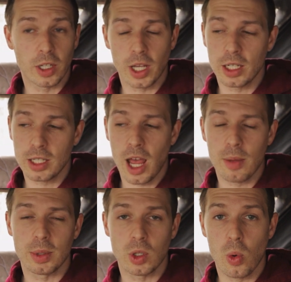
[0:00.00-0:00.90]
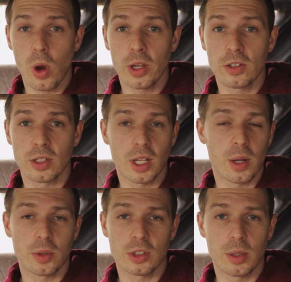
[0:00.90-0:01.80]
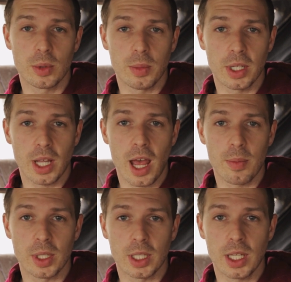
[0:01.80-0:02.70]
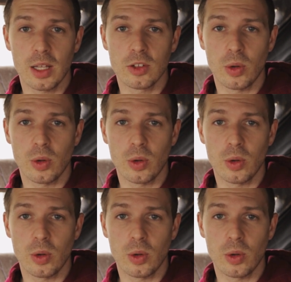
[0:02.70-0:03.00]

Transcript: I got it to happen twice, and then I wasn't able to make it happen again,